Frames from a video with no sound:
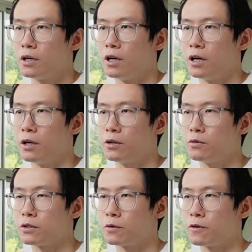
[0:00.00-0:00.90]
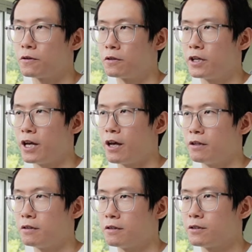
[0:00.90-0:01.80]
using your third
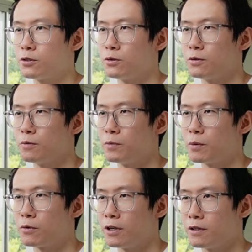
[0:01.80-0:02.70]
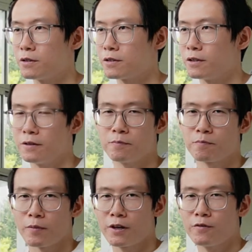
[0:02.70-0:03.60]
hand to memorize
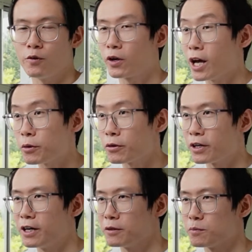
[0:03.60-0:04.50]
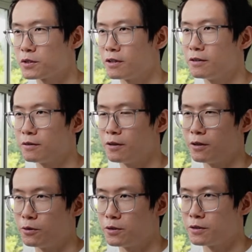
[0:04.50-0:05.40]
vocabulary items and
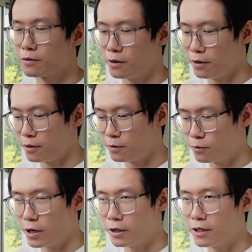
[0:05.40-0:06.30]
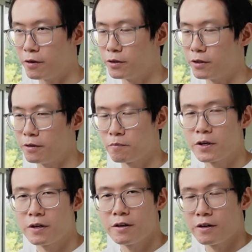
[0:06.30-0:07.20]
use and write it down
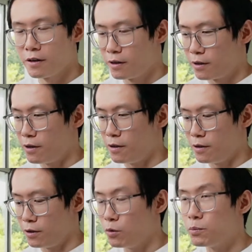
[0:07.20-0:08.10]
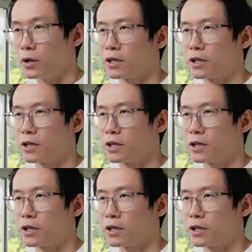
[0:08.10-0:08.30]
in a notebook.